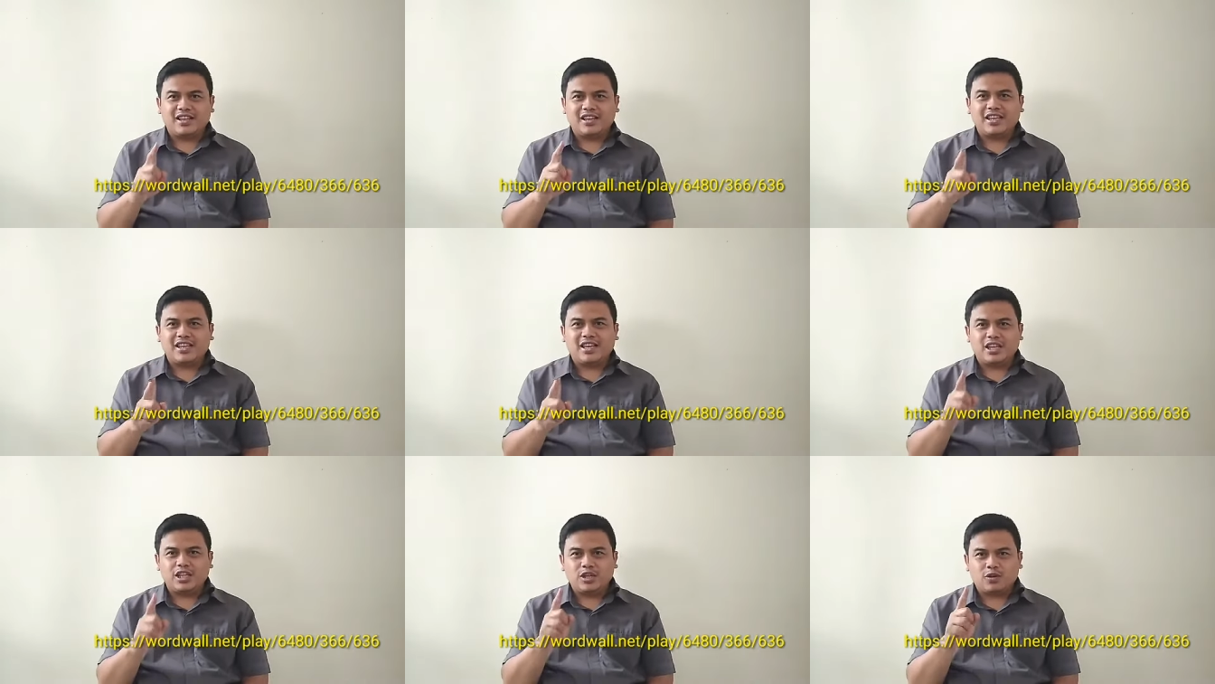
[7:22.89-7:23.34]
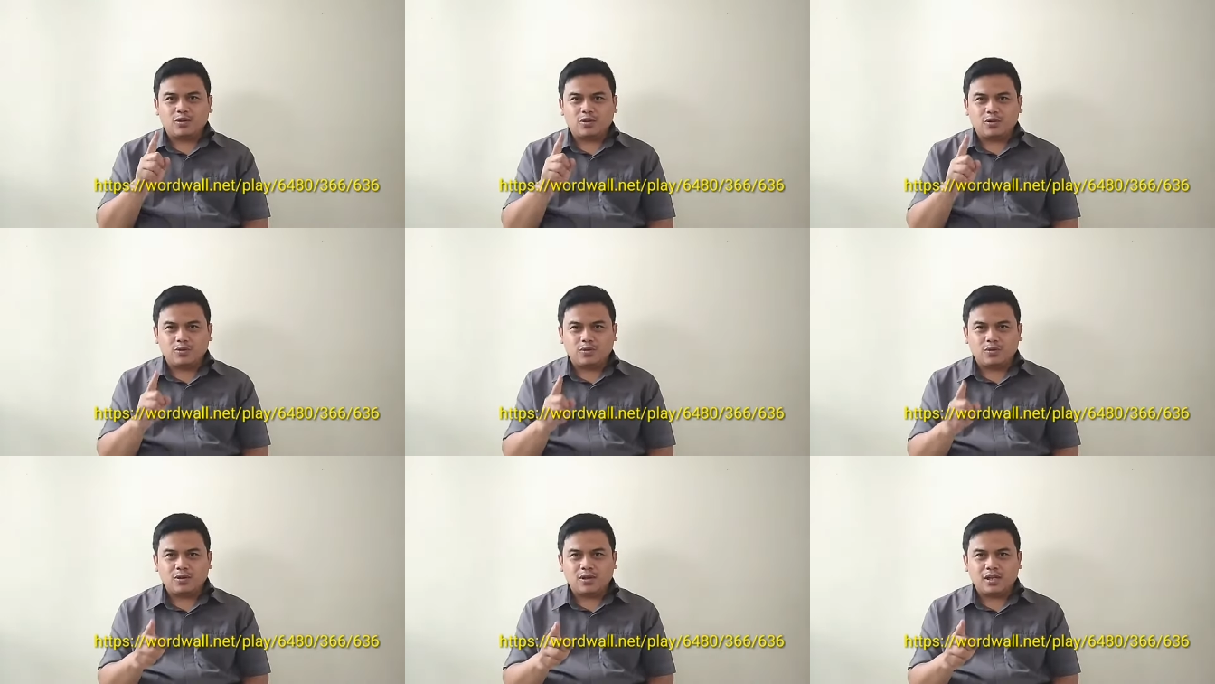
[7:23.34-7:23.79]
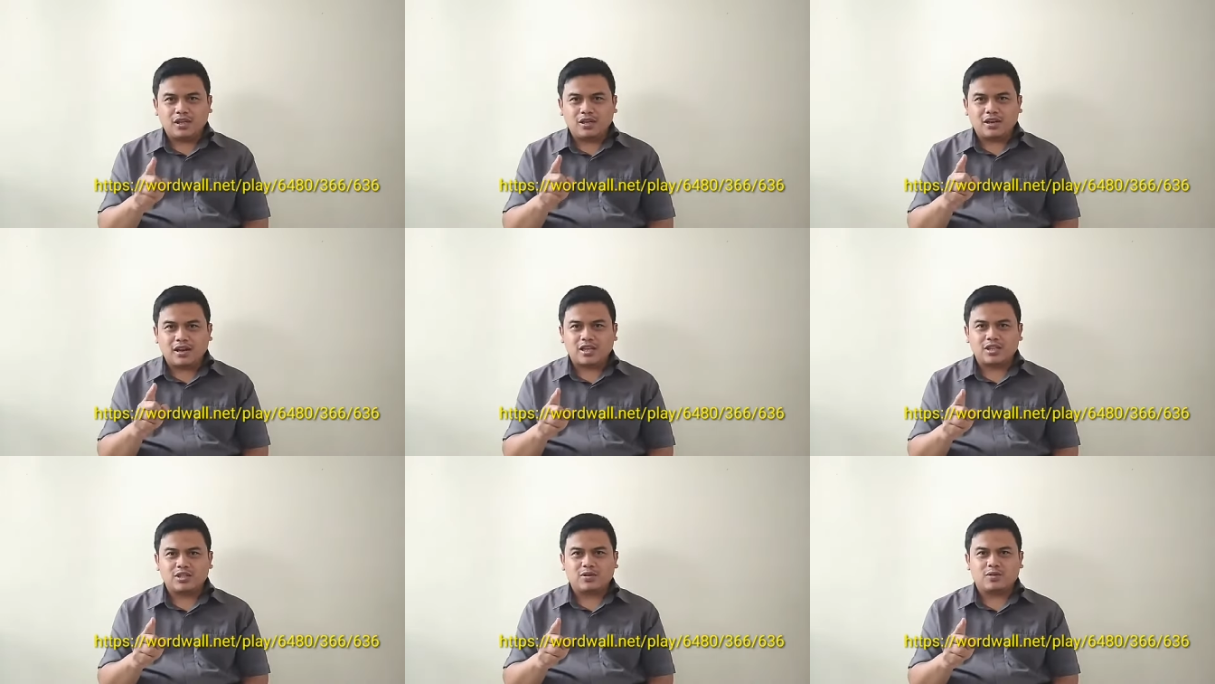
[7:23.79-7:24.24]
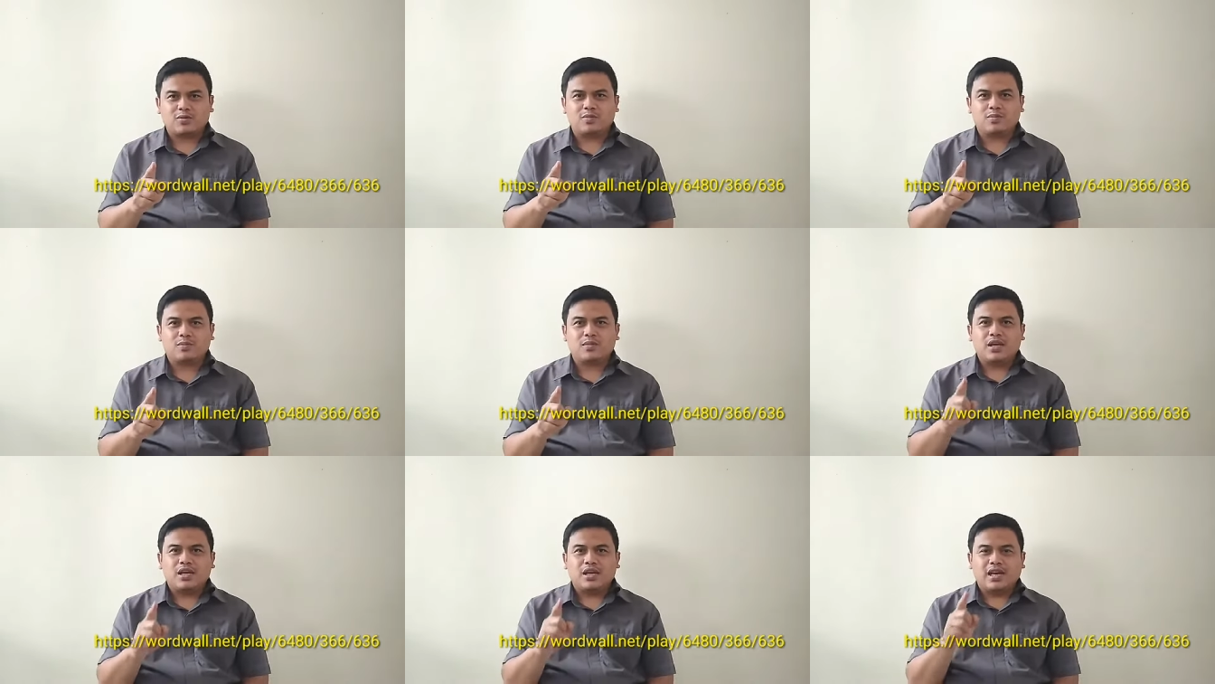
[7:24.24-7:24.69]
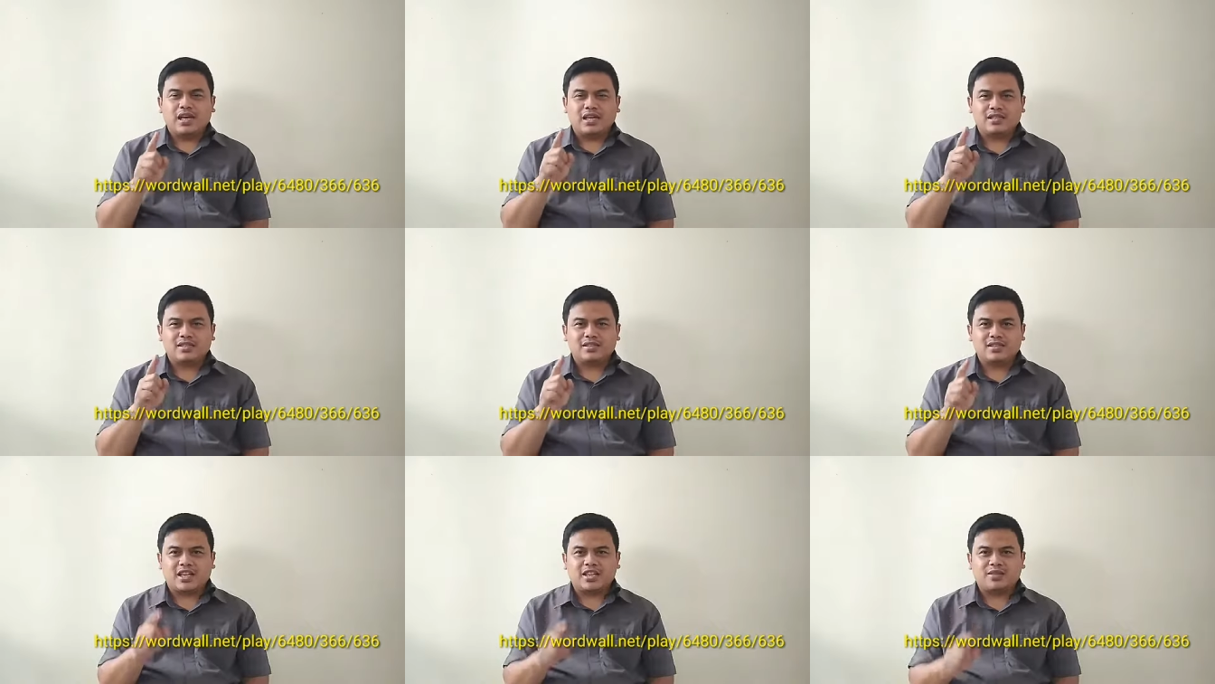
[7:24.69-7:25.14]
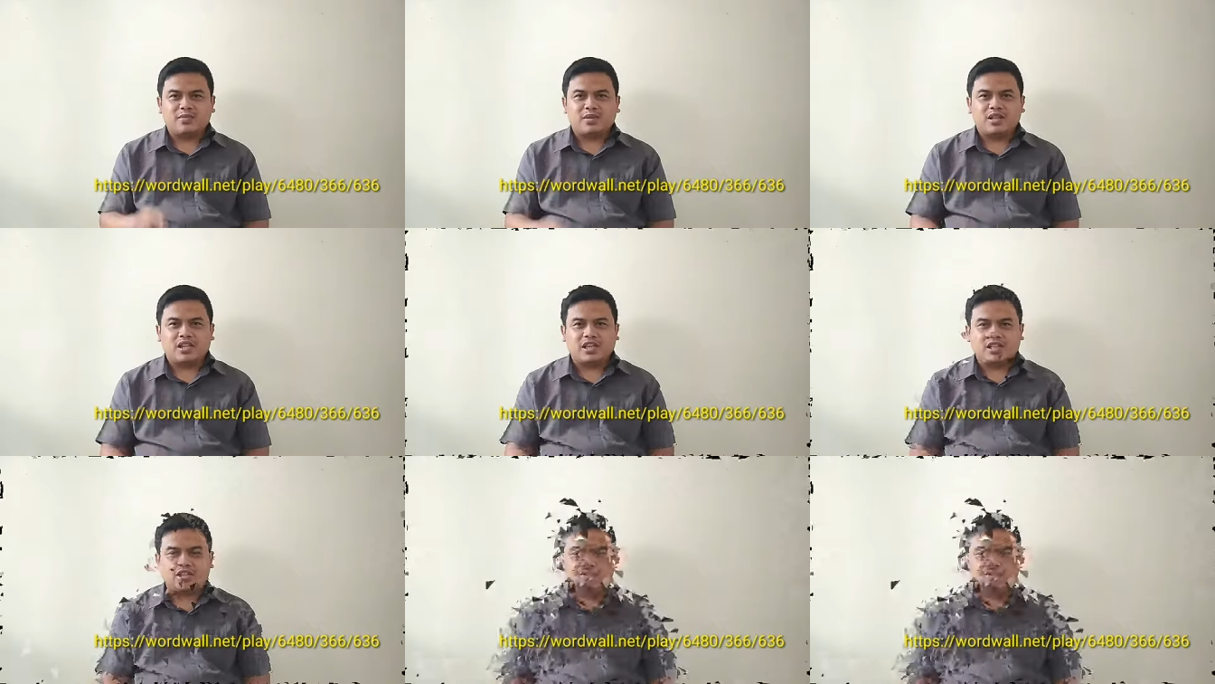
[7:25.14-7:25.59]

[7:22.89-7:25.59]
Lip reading: the link in your Google Classroom assignment